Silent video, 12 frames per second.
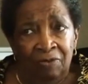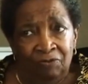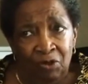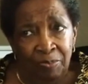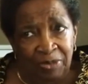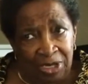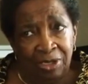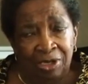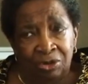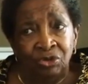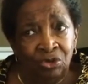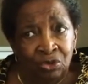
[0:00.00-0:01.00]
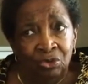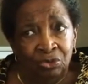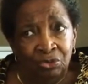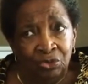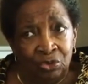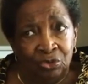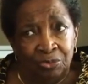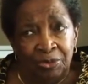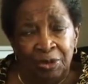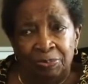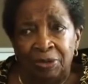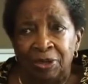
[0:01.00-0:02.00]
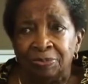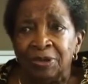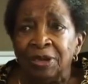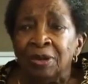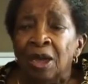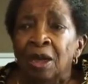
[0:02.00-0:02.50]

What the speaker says: For men, you know, it could be a black man,